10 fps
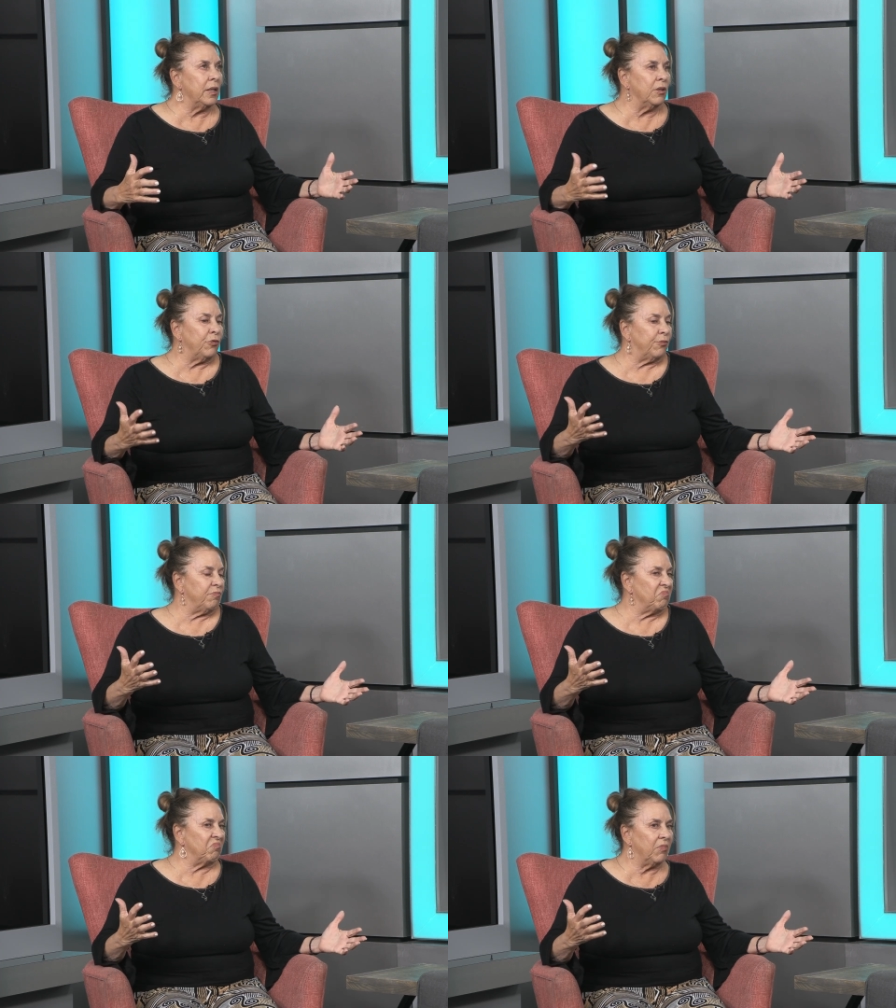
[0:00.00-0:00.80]
If
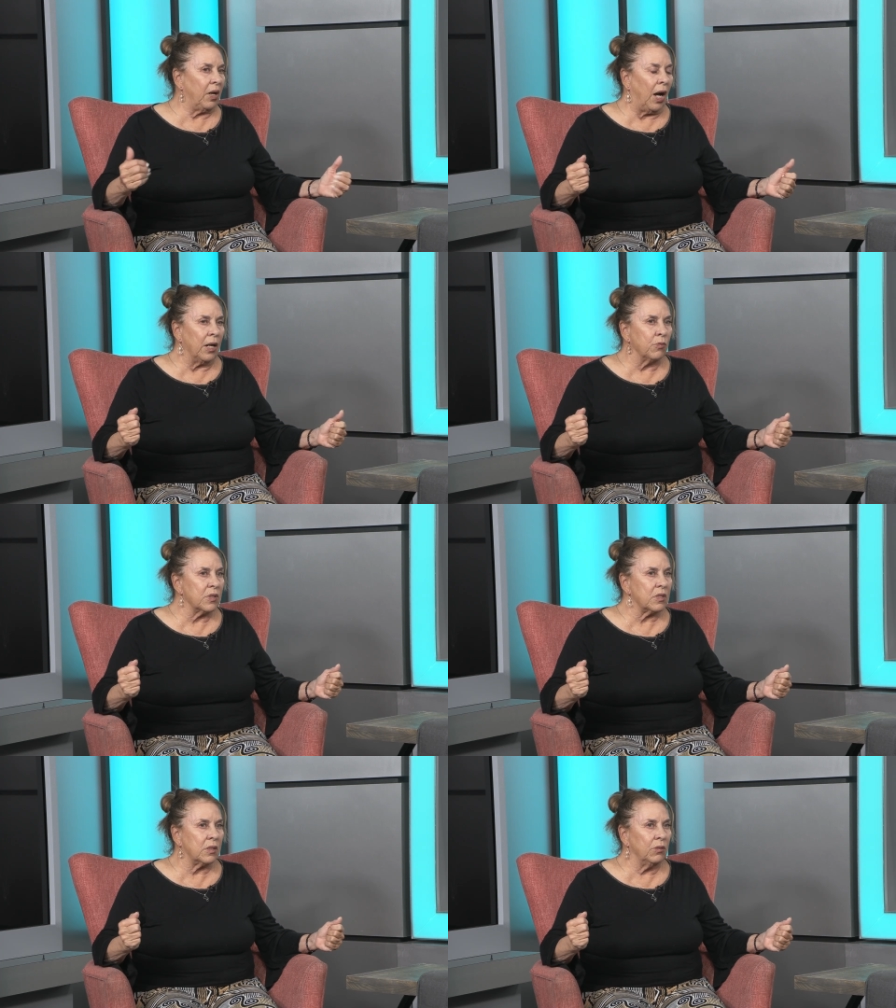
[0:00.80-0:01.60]
I
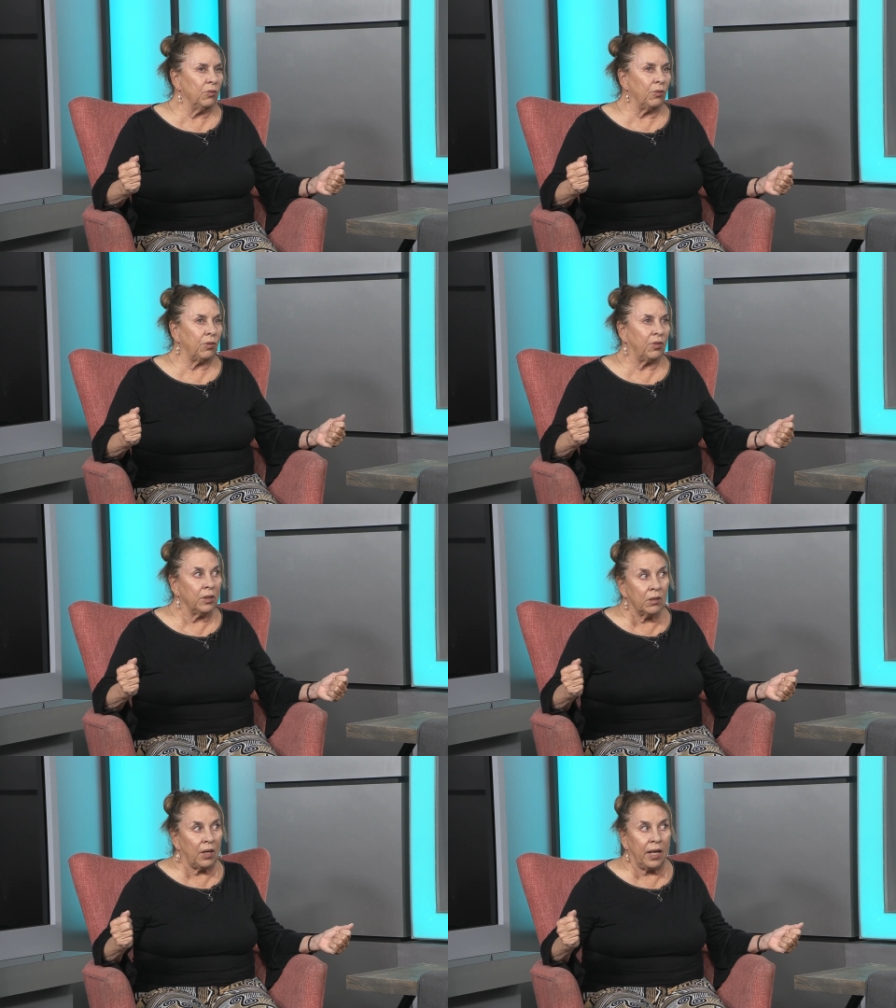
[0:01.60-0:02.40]
was to
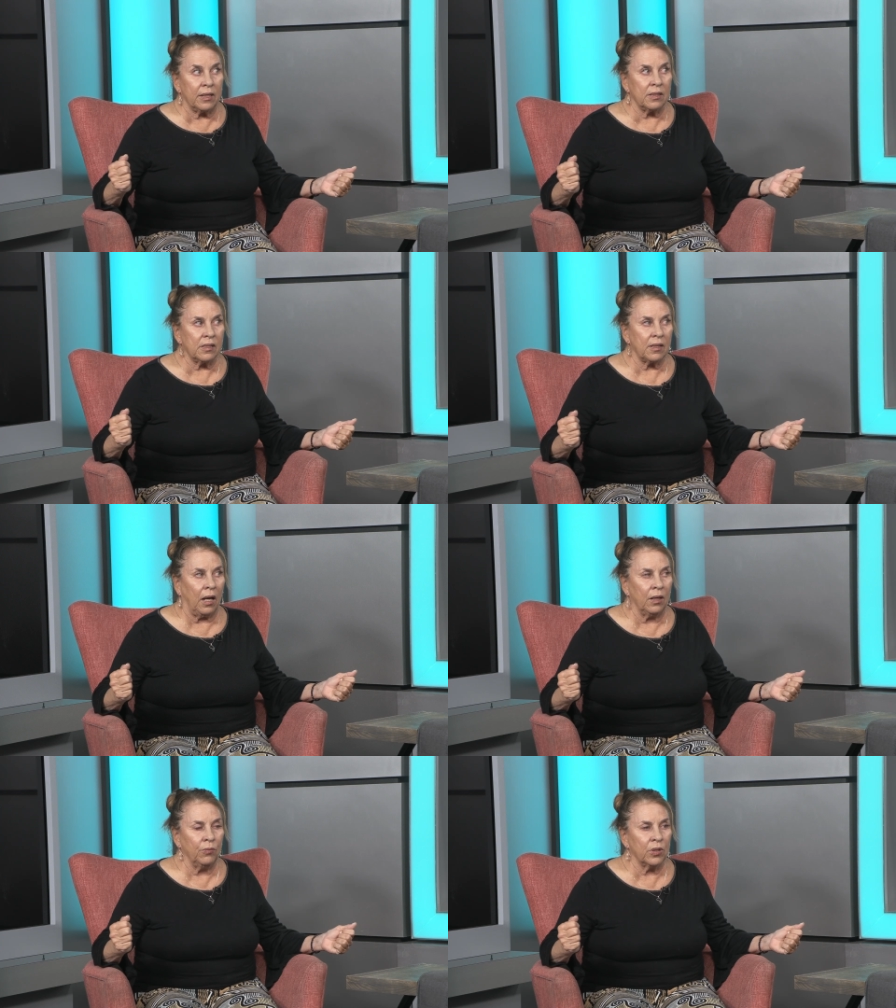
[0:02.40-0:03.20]
theorize,
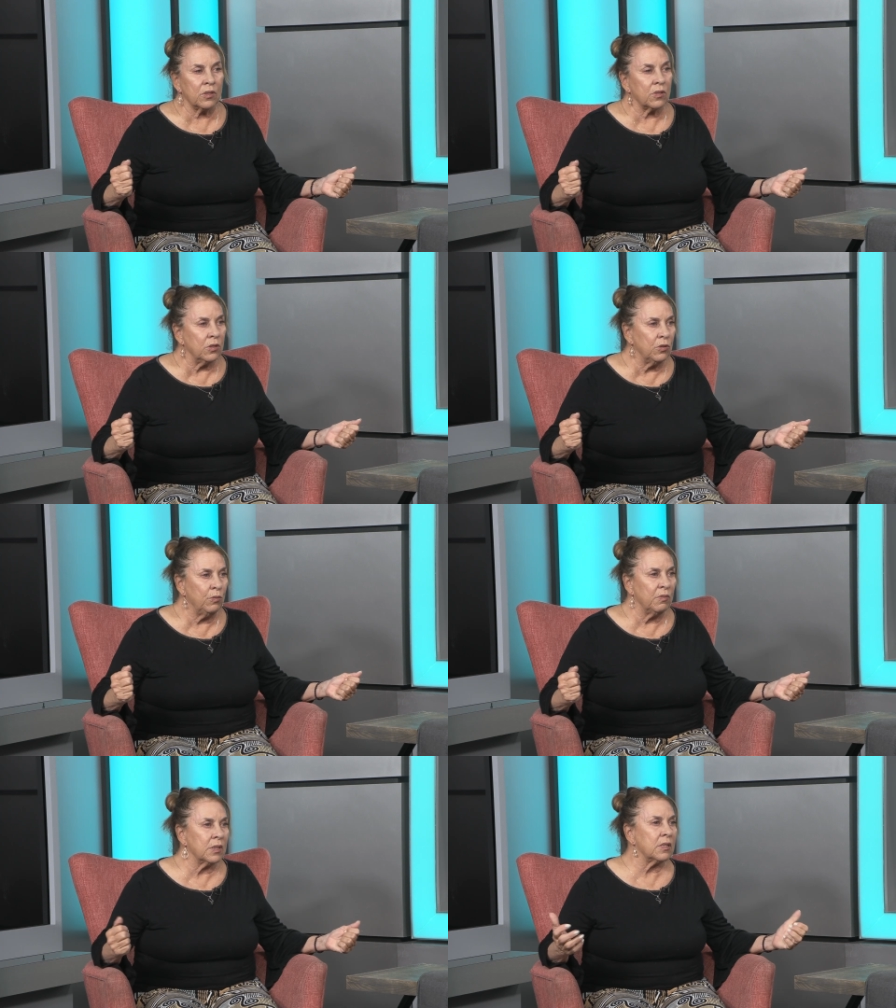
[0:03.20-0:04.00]
I would
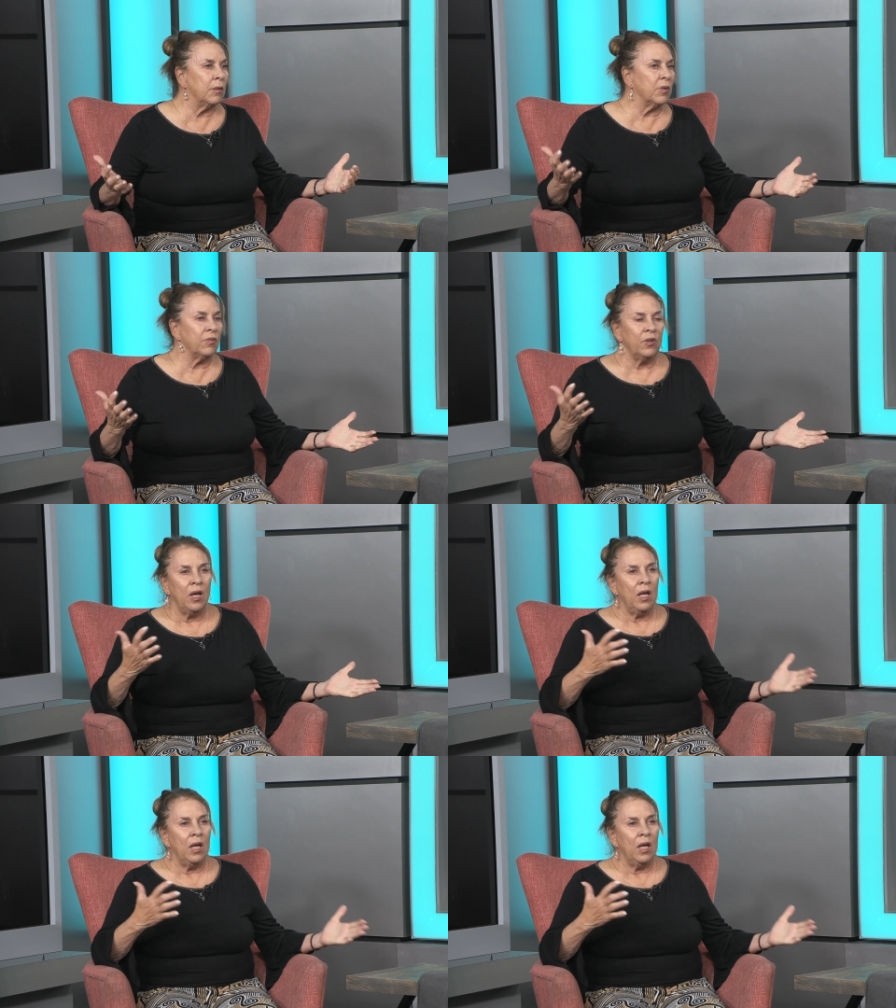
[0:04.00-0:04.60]
assume that some of